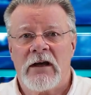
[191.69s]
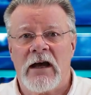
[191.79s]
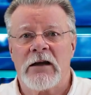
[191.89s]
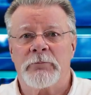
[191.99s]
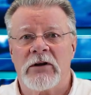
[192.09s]

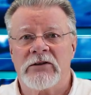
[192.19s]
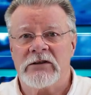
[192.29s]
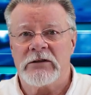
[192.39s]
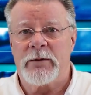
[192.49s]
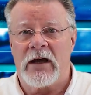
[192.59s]
and
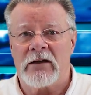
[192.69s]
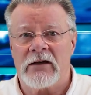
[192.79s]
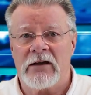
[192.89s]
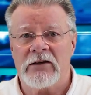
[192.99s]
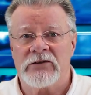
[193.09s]

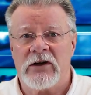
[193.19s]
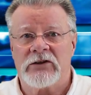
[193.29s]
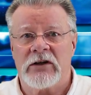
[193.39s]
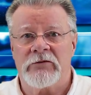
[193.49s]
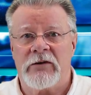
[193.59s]
participating in
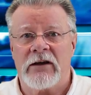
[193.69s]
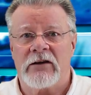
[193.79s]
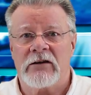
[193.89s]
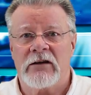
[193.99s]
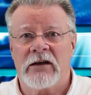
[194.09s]
such an
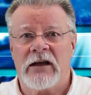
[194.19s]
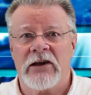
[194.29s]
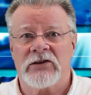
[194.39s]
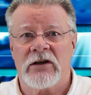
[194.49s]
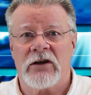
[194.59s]
event
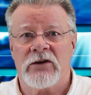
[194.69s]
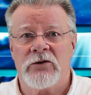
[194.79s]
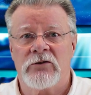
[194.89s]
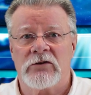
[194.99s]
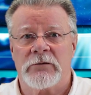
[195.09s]
against an
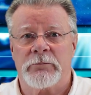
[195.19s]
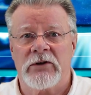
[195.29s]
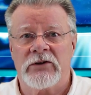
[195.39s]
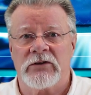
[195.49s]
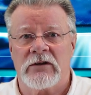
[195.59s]
accused
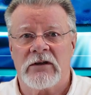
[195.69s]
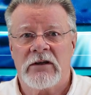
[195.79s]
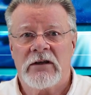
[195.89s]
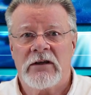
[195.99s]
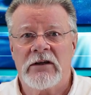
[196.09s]
person
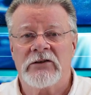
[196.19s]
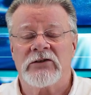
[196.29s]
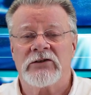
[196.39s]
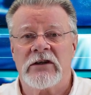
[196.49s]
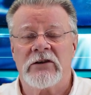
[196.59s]
is a
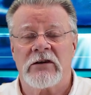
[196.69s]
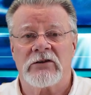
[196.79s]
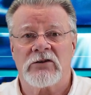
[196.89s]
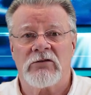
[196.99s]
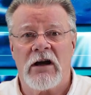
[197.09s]

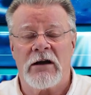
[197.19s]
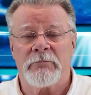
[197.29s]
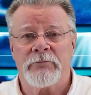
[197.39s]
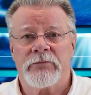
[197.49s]
serious crime.